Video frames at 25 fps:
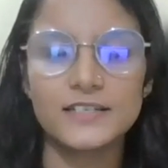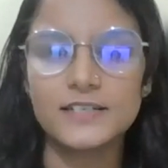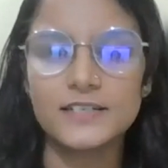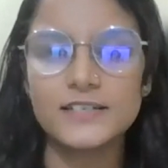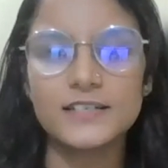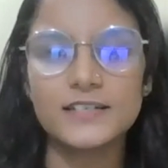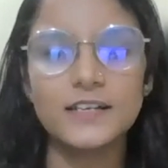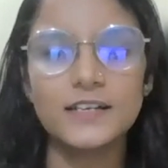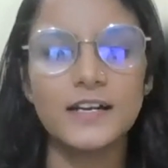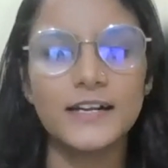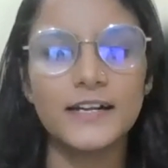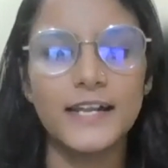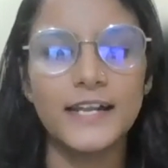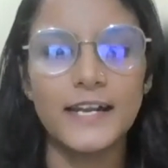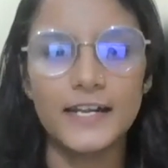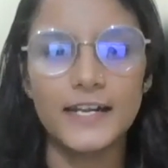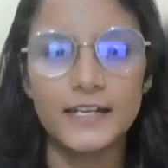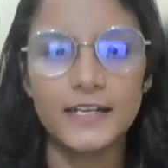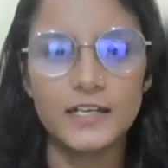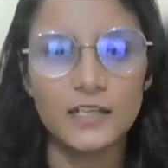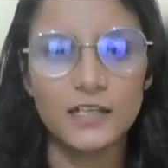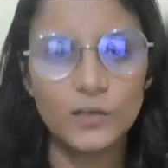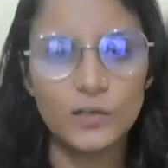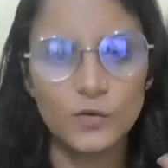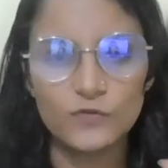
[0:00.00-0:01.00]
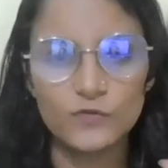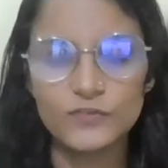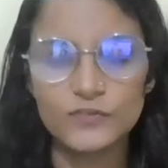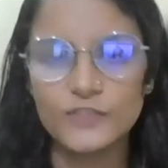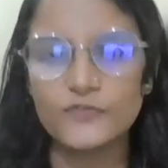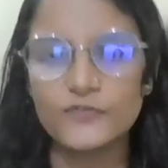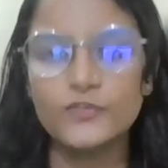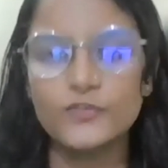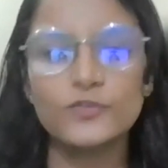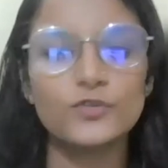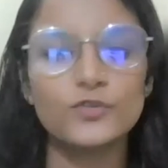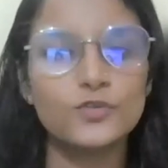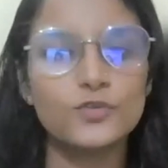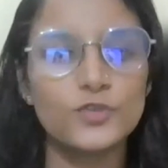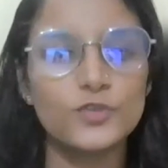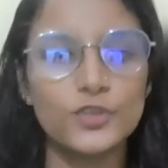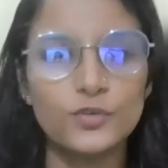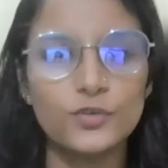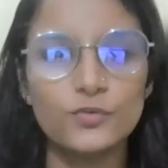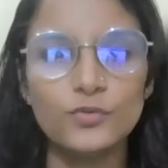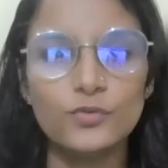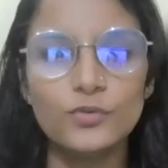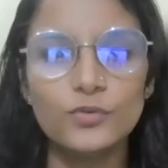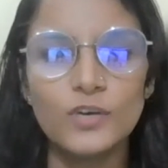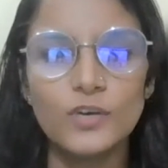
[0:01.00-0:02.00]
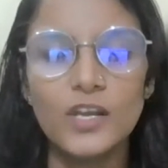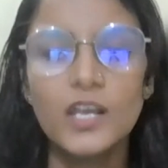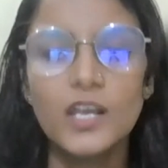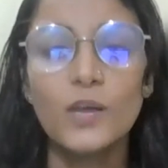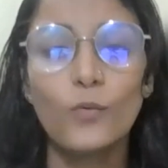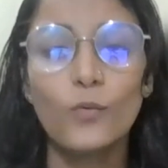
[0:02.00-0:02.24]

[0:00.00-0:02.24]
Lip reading: just a technical overview to you.